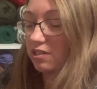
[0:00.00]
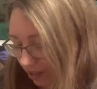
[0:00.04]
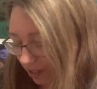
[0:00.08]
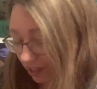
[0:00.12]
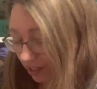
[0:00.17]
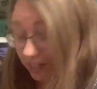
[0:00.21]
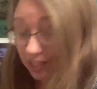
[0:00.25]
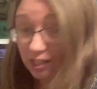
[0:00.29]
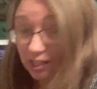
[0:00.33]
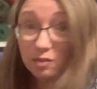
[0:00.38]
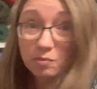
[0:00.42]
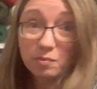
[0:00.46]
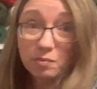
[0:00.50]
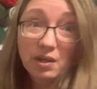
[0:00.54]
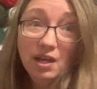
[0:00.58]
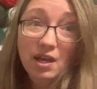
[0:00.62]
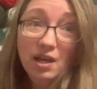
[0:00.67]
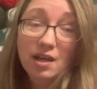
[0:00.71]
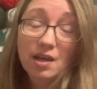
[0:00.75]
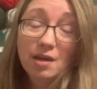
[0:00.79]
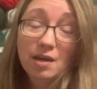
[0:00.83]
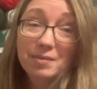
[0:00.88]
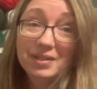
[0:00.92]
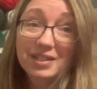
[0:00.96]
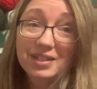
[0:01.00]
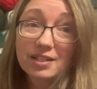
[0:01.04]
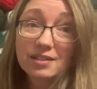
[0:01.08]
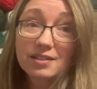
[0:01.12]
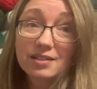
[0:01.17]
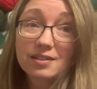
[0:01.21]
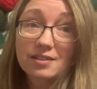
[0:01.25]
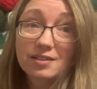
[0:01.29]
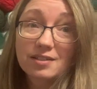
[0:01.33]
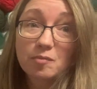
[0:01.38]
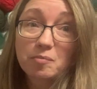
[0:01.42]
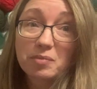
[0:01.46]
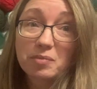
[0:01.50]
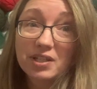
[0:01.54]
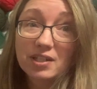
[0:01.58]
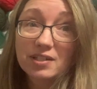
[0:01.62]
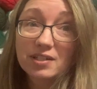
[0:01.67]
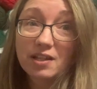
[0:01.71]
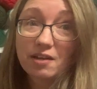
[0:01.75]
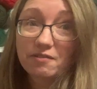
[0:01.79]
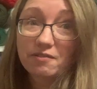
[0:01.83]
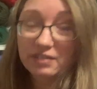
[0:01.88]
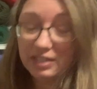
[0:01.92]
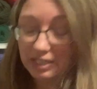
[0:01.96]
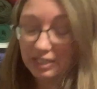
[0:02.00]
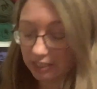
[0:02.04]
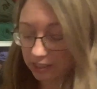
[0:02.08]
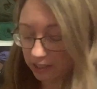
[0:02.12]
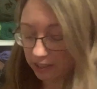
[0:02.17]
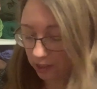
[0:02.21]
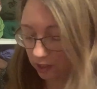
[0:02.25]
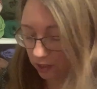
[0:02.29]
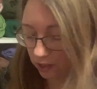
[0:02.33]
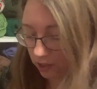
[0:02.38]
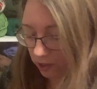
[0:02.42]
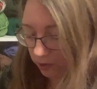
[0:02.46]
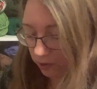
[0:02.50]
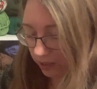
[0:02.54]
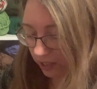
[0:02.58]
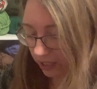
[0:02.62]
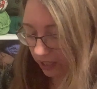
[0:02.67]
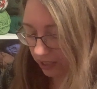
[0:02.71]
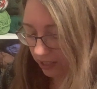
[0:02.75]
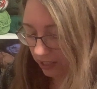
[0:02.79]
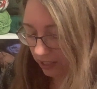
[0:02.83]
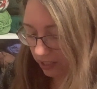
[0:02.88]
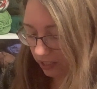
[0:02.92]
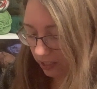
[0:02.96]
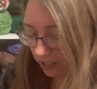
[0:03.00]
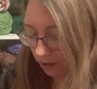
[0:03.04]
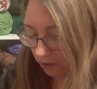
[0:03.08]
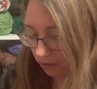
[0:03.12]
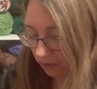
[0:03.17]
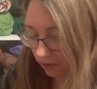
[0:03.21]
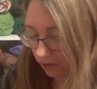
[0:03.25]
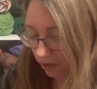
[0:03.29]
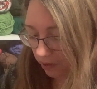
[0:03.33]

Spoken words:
Kids, I mean, this is simple enough, kids could do this too.